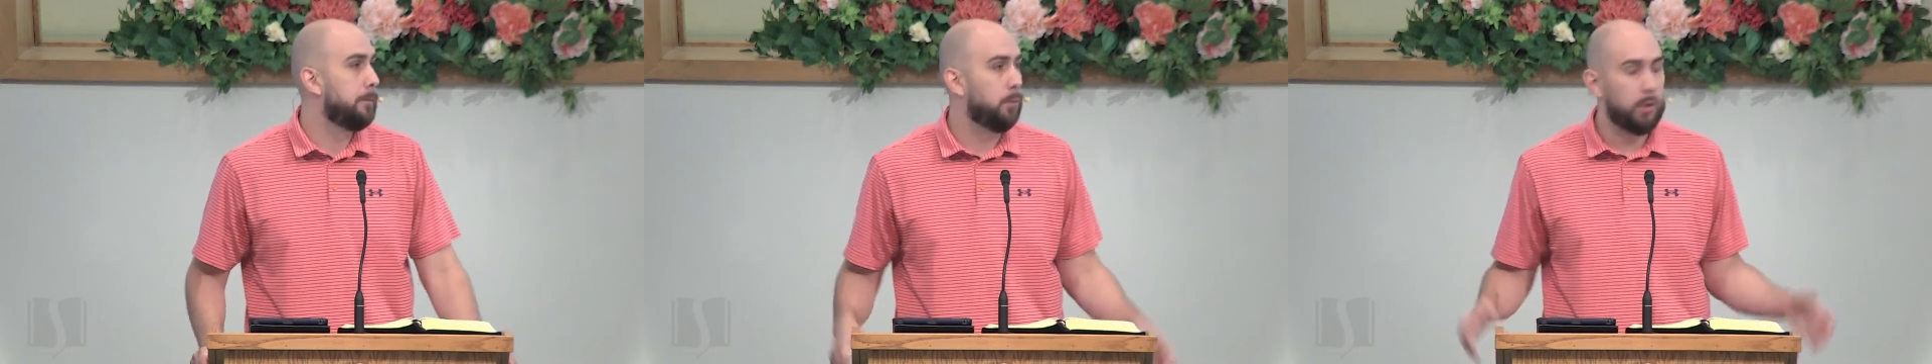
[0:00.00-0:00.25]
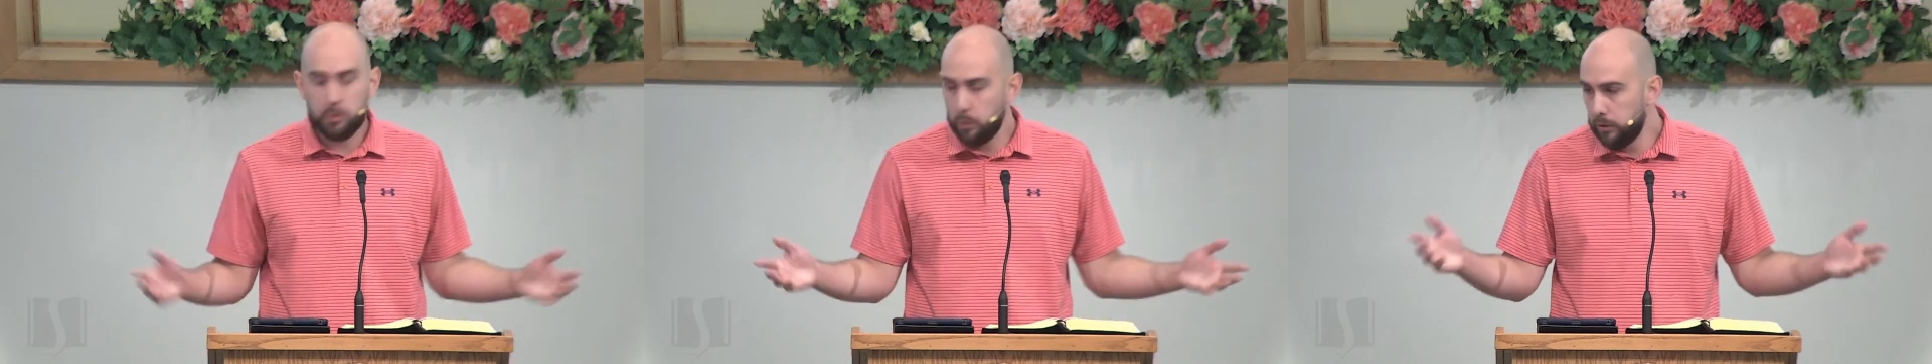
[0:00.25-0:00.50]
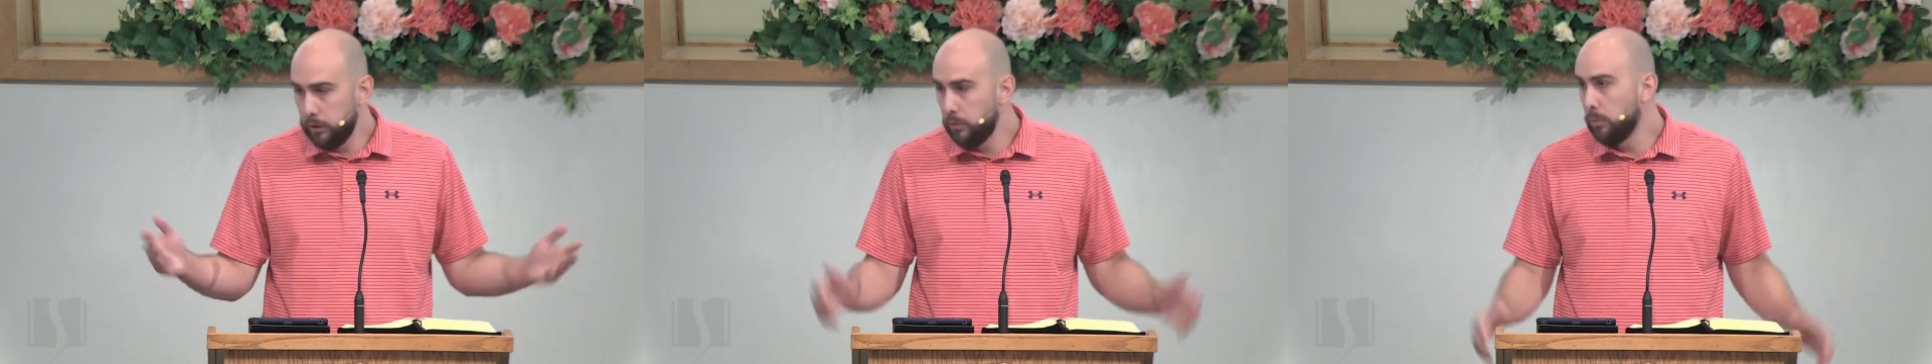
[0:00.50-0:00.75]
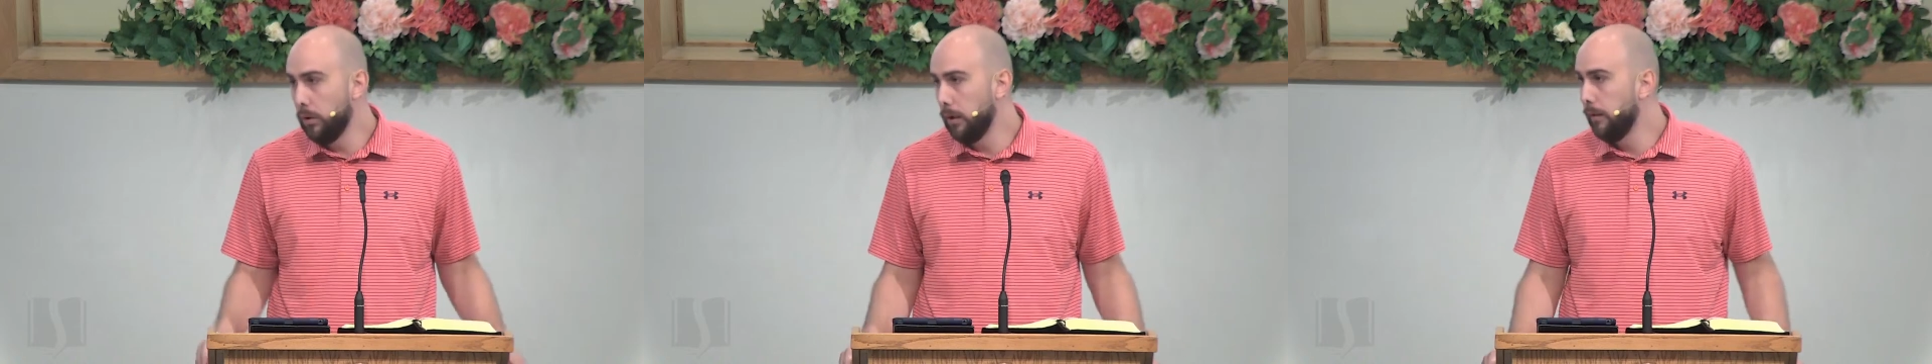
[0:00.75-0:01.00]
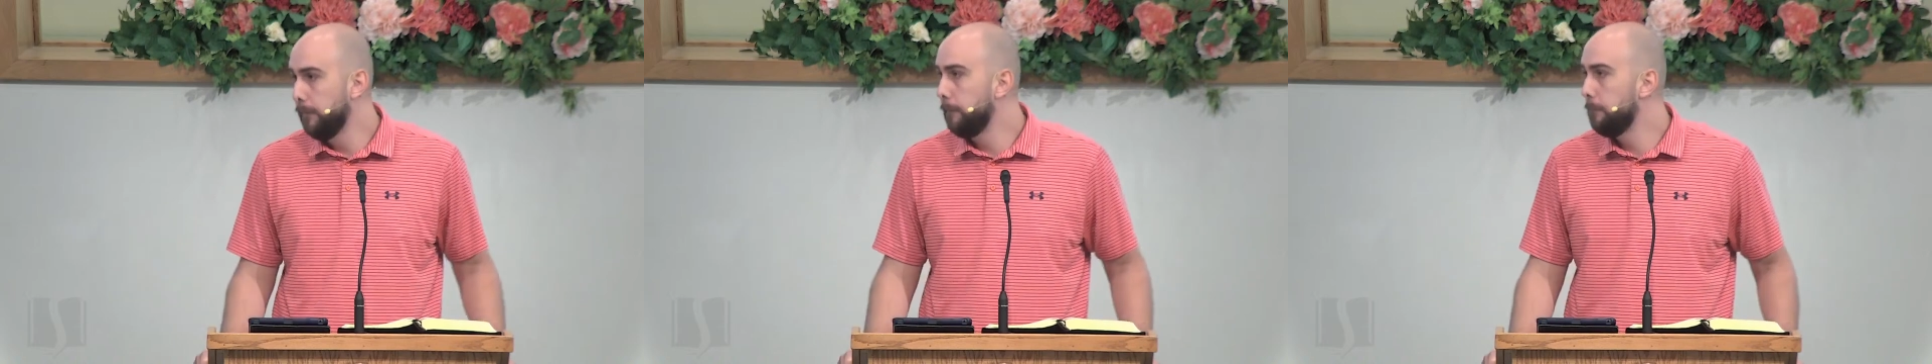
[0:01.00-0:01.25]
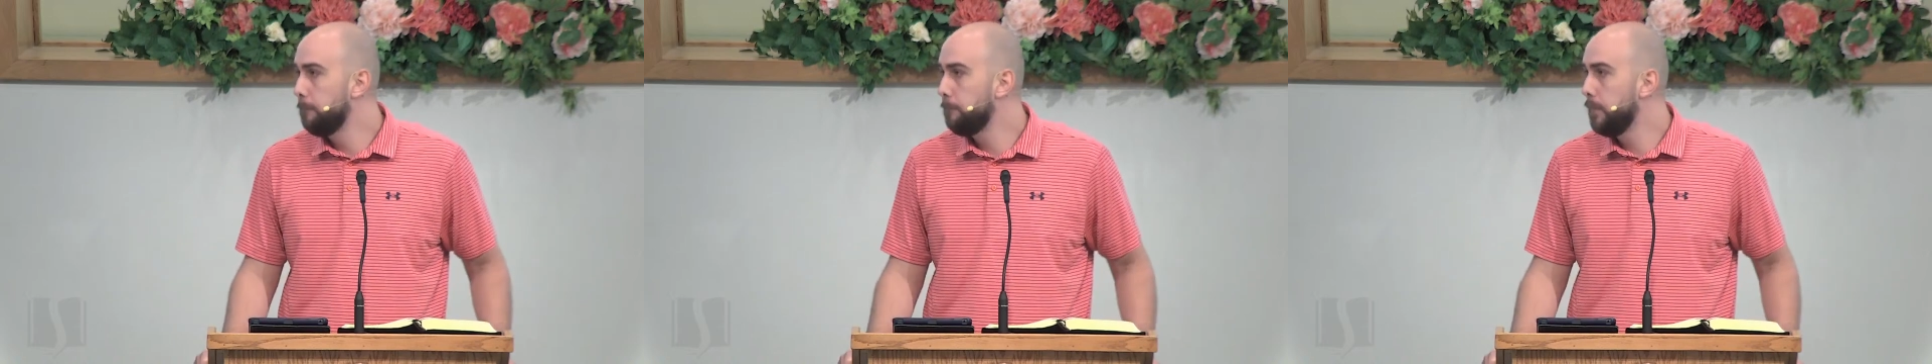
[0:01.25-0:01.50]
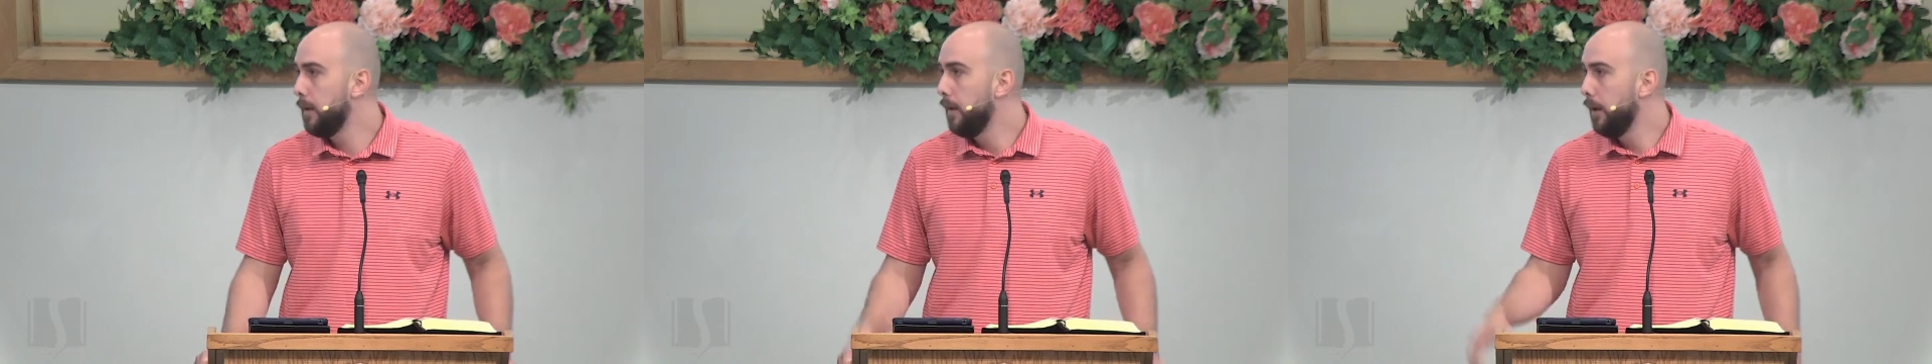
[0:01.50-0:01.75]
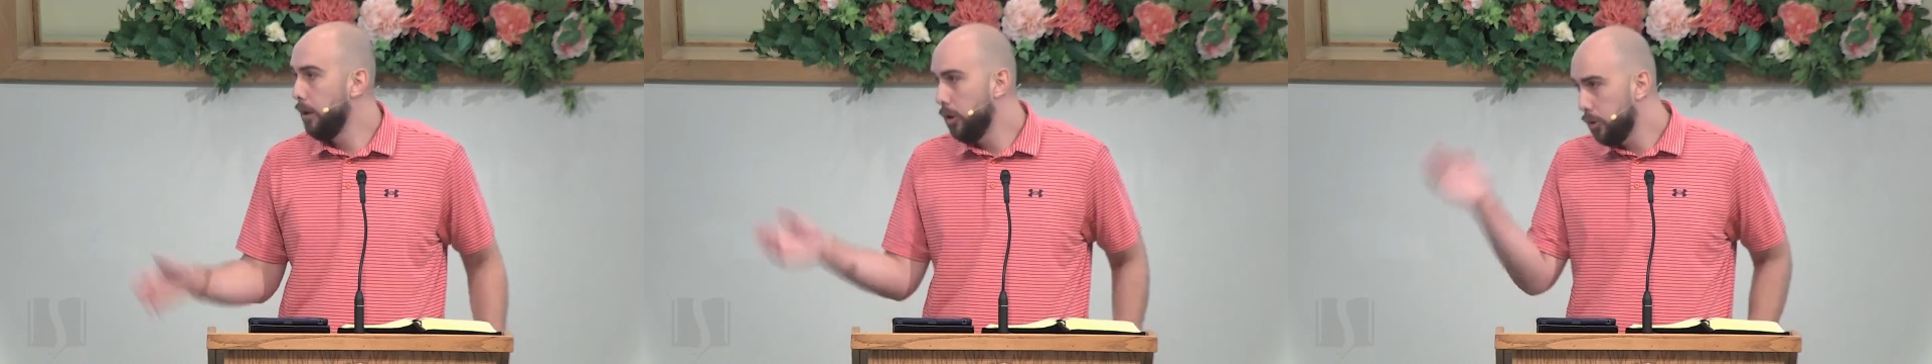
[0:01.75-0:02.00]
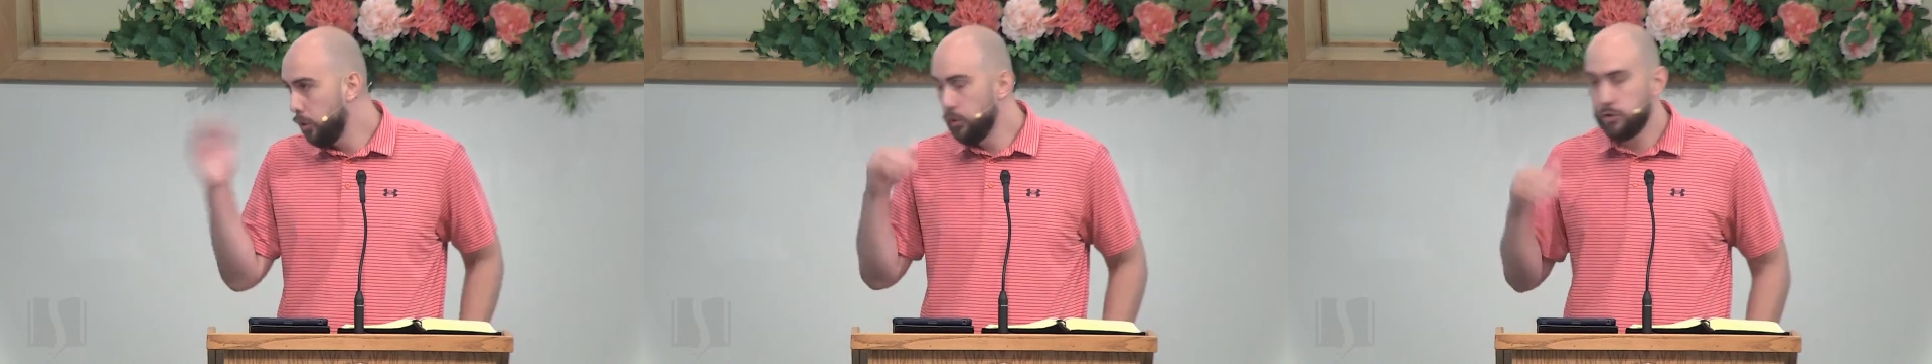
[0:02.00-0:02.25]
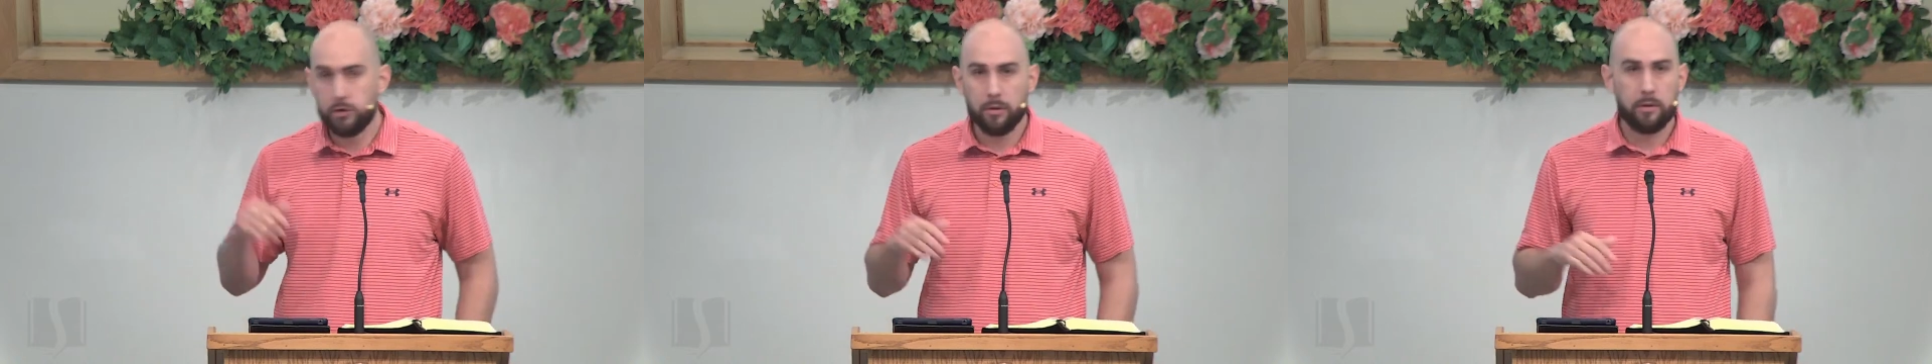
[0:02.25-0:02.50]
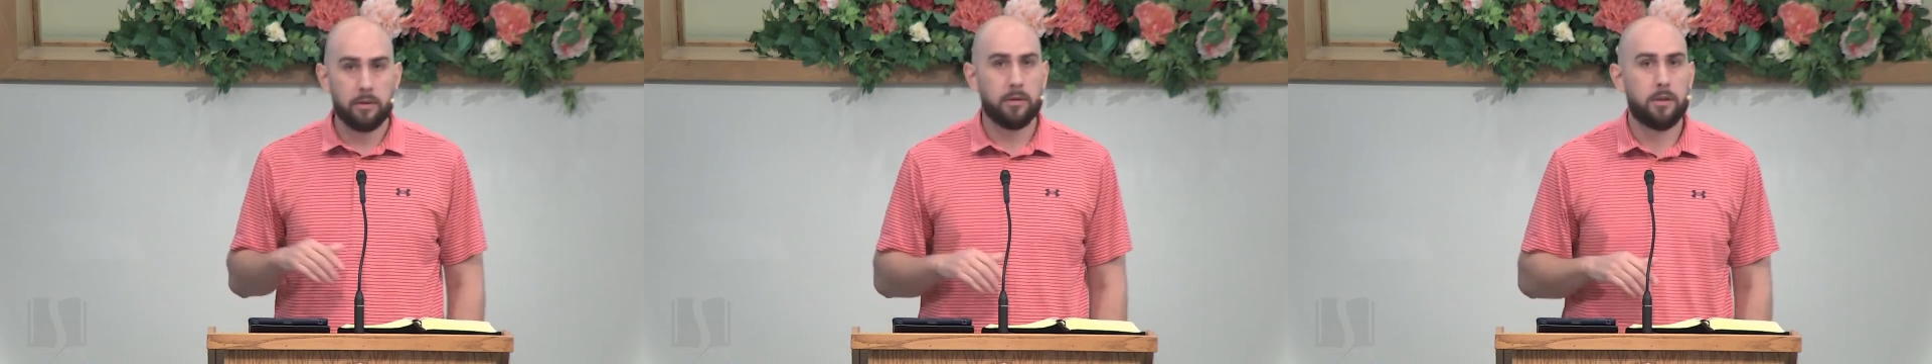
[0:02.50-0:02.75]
Which one do you want? In our culture,